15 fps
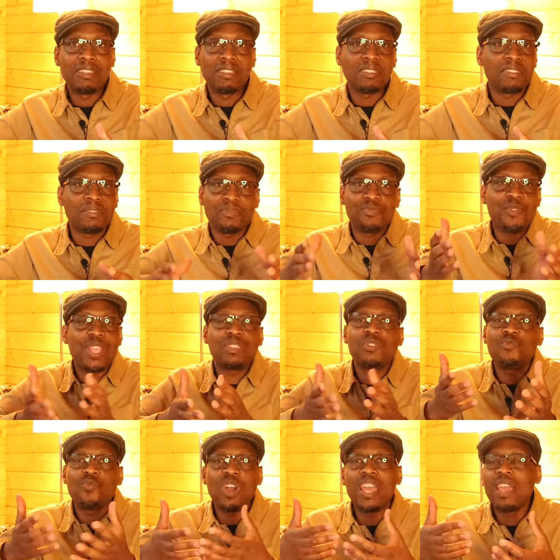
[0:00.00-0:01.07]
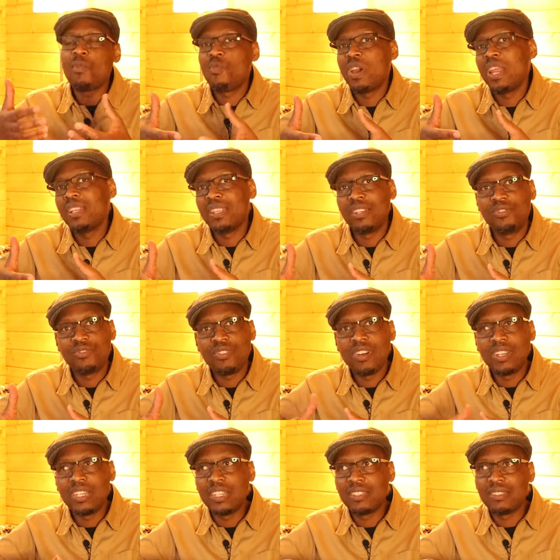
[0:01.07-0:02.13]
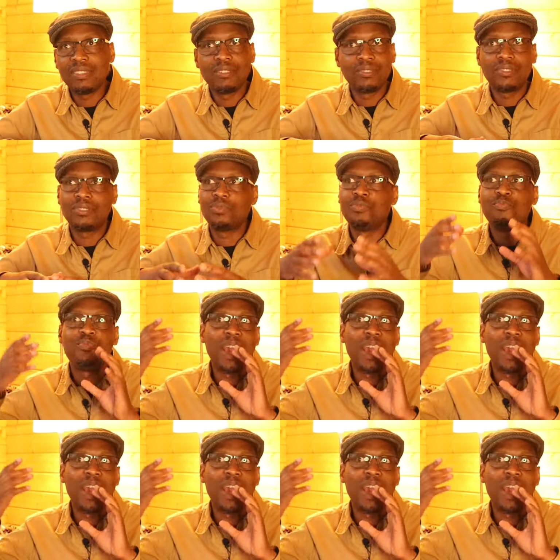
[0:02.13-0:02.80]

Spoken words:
the reason why I wanted the drone is not to